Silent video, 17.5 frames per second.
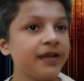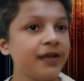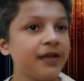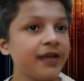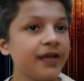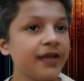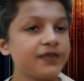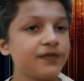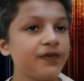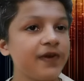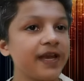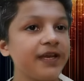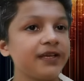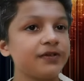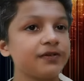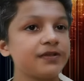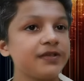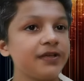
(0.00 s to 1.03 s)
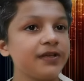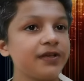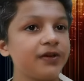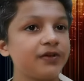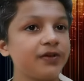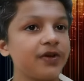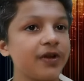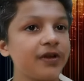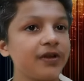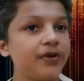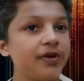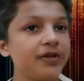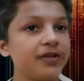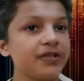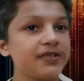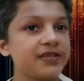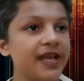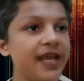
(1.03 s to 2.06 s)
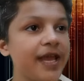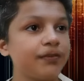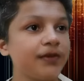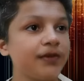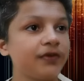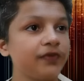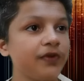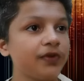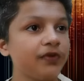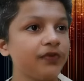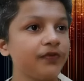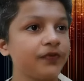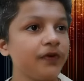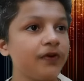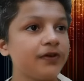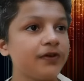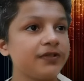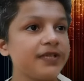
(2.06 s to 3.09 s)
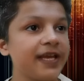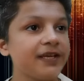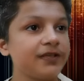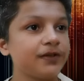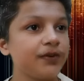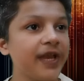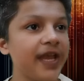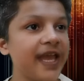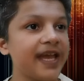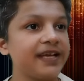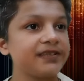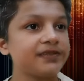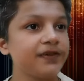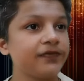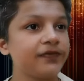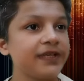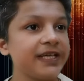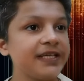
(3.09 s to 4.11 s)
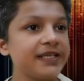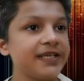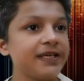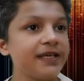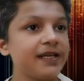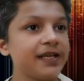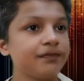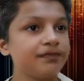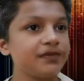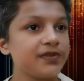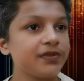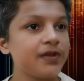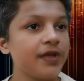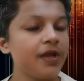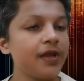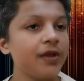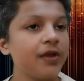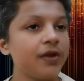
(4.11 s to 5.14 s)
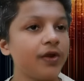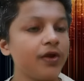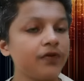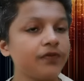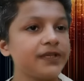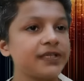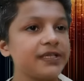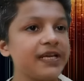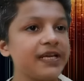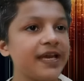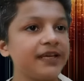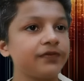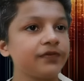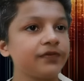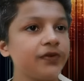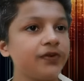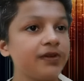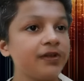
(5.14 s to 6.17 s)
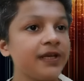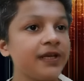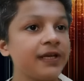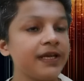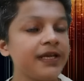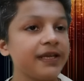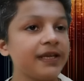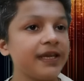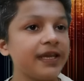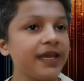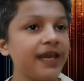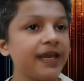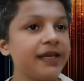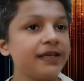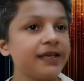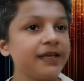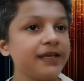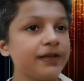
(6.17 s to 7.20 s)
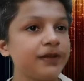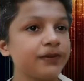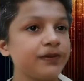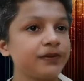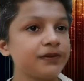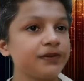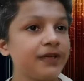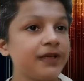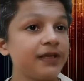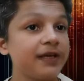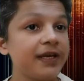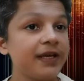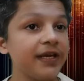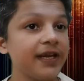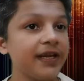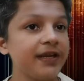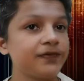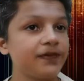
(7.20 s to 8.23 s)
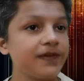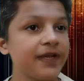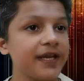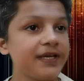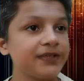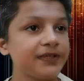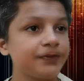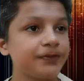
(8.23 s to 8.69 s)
It's fine to see the rock body slam a few falls and to catch a fleeting glimpse of the delightful Kelly Hu's naked flesh.